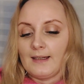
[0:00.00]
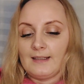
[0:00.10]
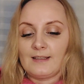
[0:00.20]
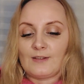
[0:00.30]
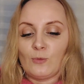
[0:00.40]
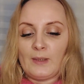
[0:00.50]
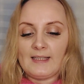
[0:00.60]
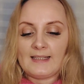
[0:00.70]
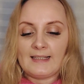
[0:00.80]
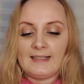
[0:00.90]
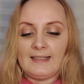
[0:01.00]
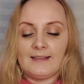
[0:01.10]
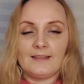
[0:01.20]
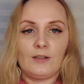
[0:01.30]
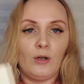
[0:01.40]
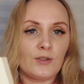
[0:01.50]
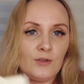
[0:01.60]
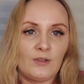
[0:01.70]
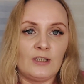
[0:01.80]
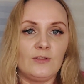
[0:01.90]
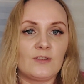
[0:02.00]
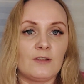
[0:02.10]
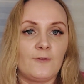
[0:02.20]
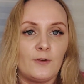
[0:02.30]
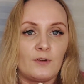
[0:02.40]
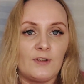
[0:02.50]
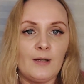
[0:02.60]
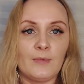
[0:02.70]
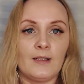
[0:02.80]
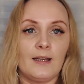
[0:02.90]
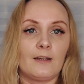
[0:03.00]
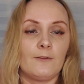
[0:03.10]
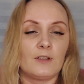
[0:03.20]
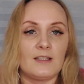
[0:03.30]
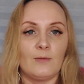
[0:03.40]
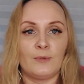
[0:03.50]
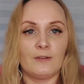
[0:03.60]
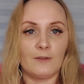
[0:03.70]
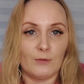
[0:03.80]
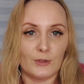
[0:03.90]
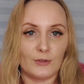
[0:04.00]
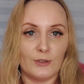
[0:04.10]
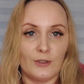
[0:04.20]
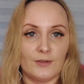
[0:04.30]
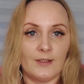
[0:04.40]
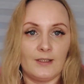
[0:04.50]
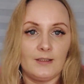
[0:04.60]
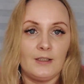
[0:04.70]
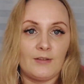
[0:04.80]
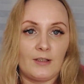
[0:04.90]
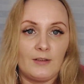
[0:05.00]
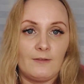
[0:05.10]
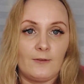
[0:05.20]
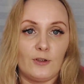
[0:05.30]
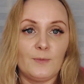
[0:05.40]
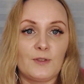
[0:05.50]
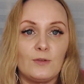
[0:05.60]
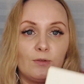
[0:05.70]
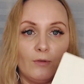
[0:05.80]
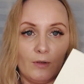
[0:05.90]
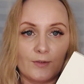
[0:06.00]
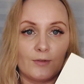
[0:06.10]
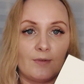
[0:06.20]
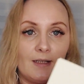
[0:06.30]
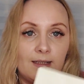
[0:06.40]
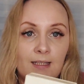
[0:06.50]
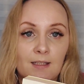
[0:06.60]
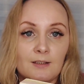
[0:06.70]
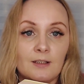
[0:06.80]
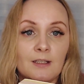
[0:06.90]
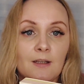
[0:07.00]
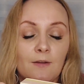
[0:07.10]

And so basically also you can use it for grammar, like for example if you want to learn irregular verbs, you also write here